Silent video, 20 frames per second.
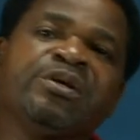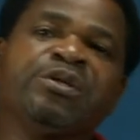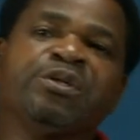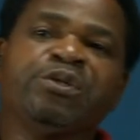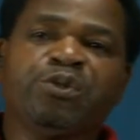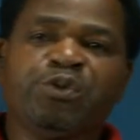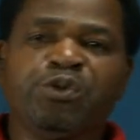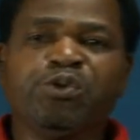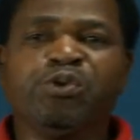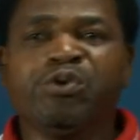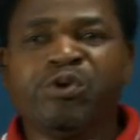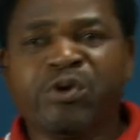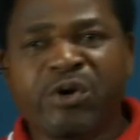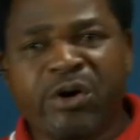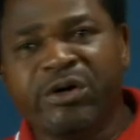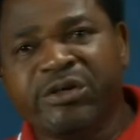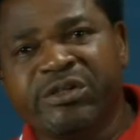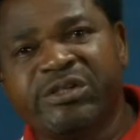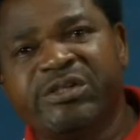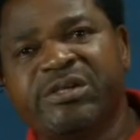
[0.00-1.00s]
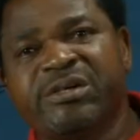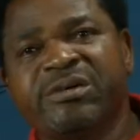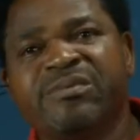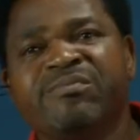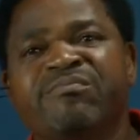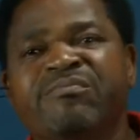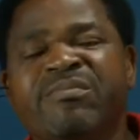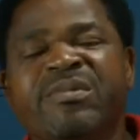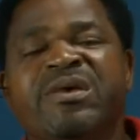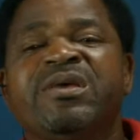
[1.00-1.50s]
do not
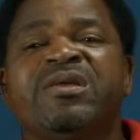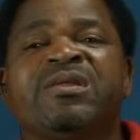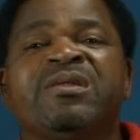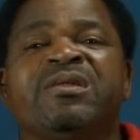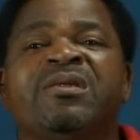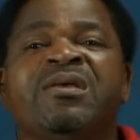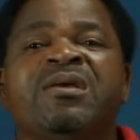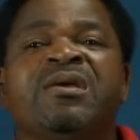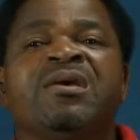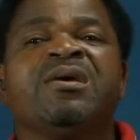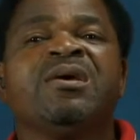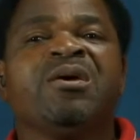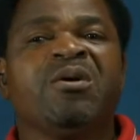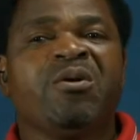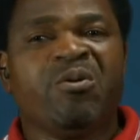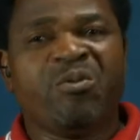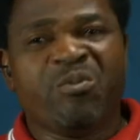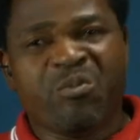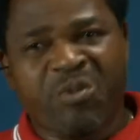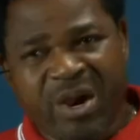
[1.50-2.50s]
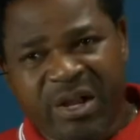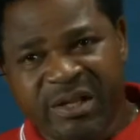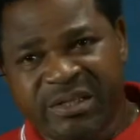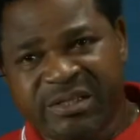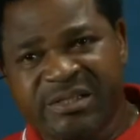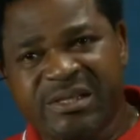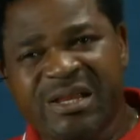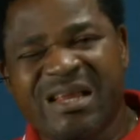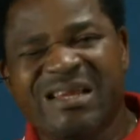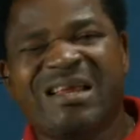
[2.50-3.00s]
mean words
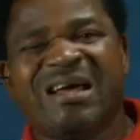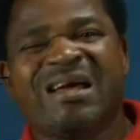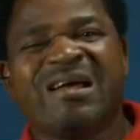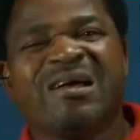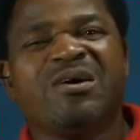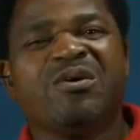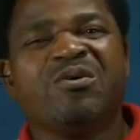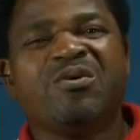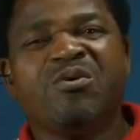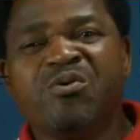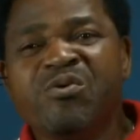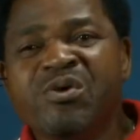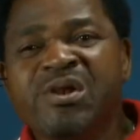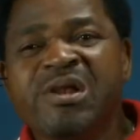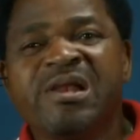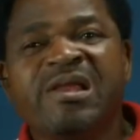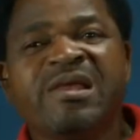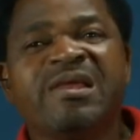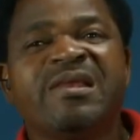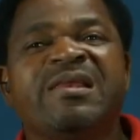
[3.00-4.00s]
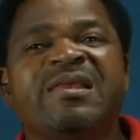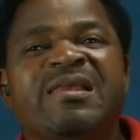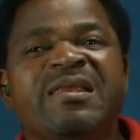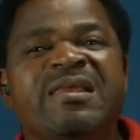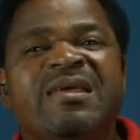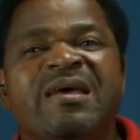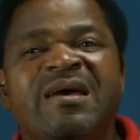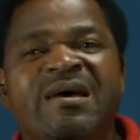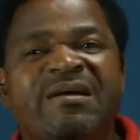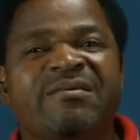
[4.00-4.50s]
that are only
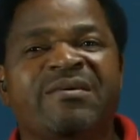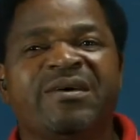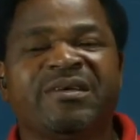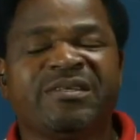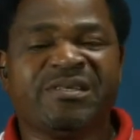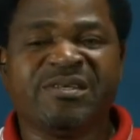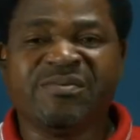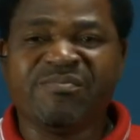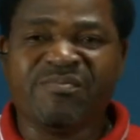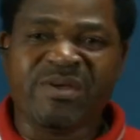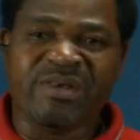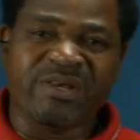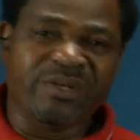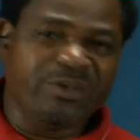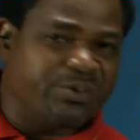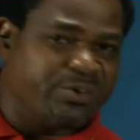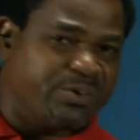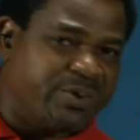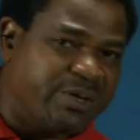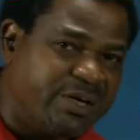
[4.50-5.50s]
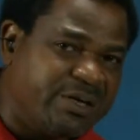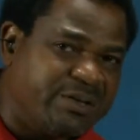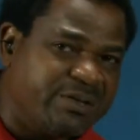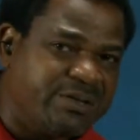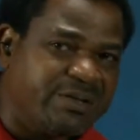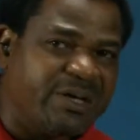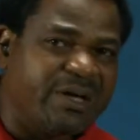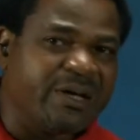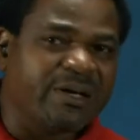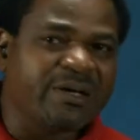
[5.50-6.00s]
nearest in meaning to one
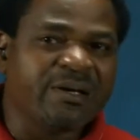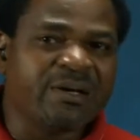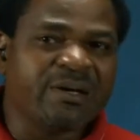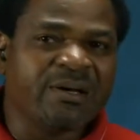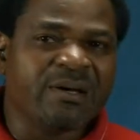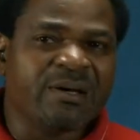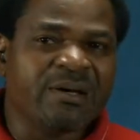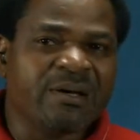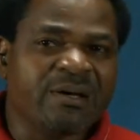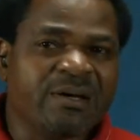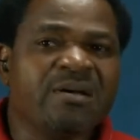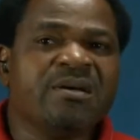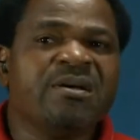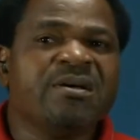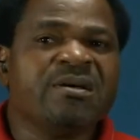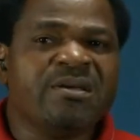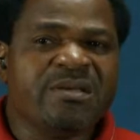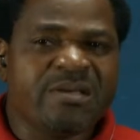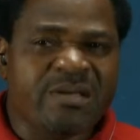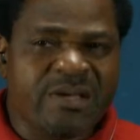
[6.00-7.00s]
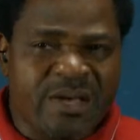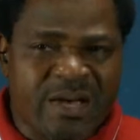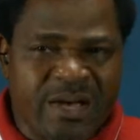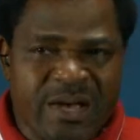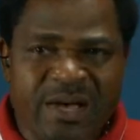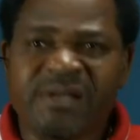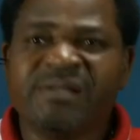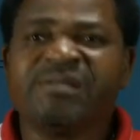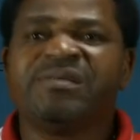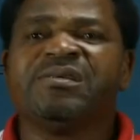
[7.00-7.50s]
another.
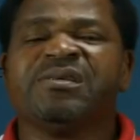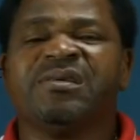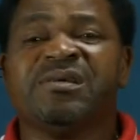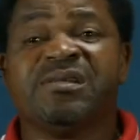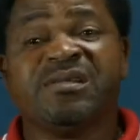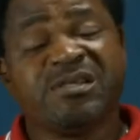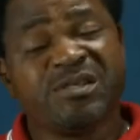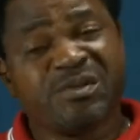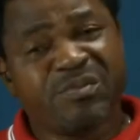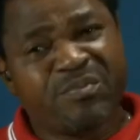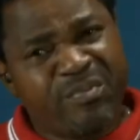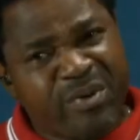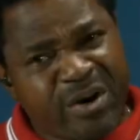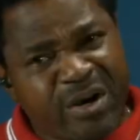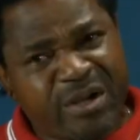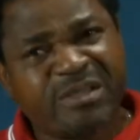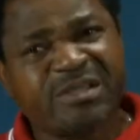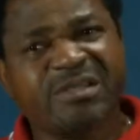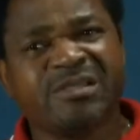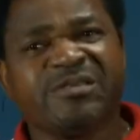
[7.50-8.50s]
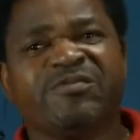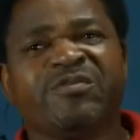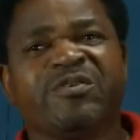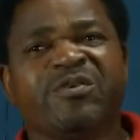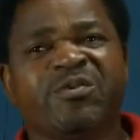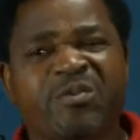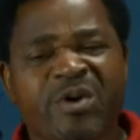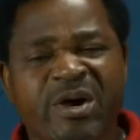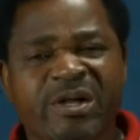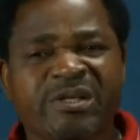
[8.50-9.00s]
Yes, it is important for
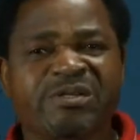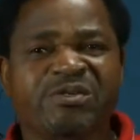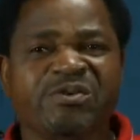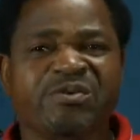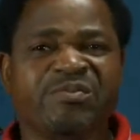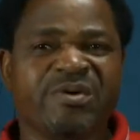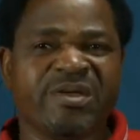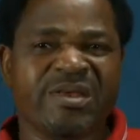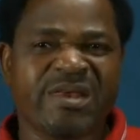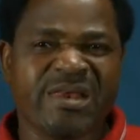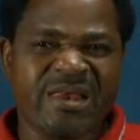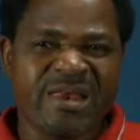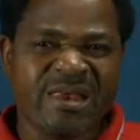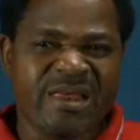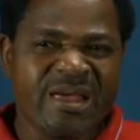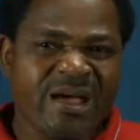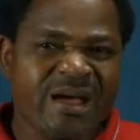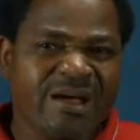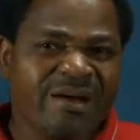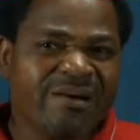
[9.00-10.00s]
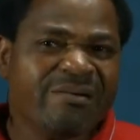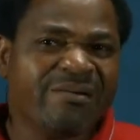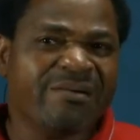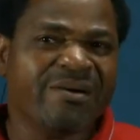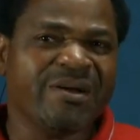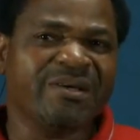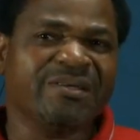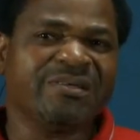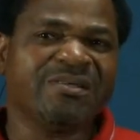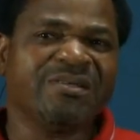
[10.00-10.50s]
words to be
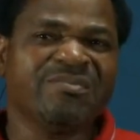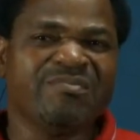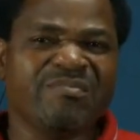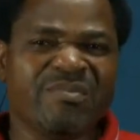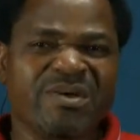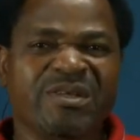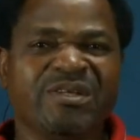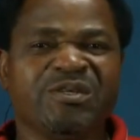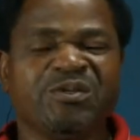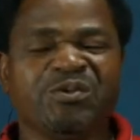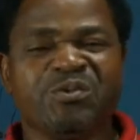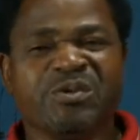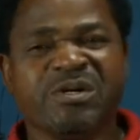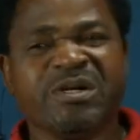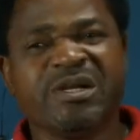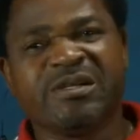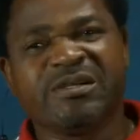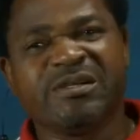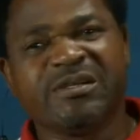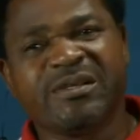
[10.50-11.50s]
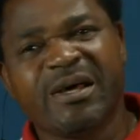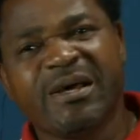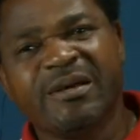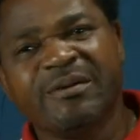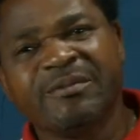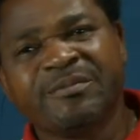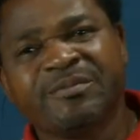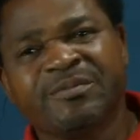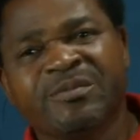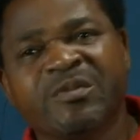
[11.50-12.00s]
nearest in meaning to one another
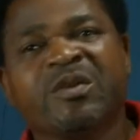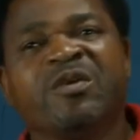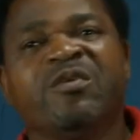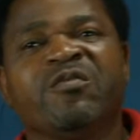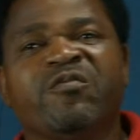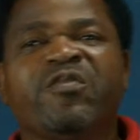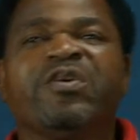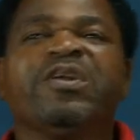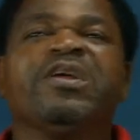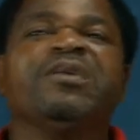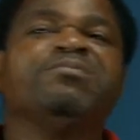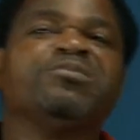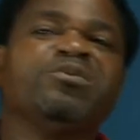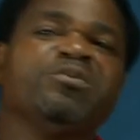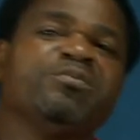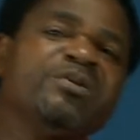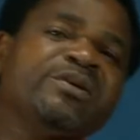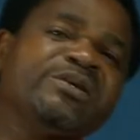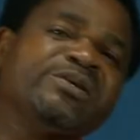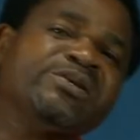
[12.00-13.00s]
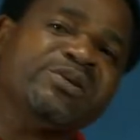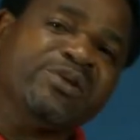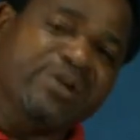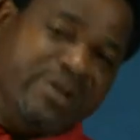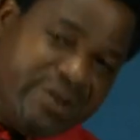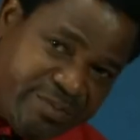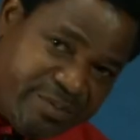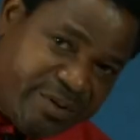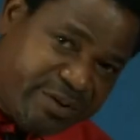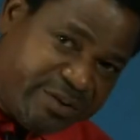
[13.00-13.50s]
for them to be
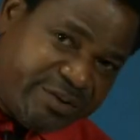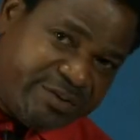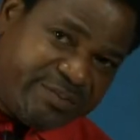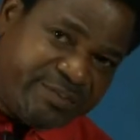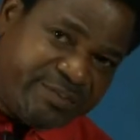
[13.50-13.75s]
synonymous.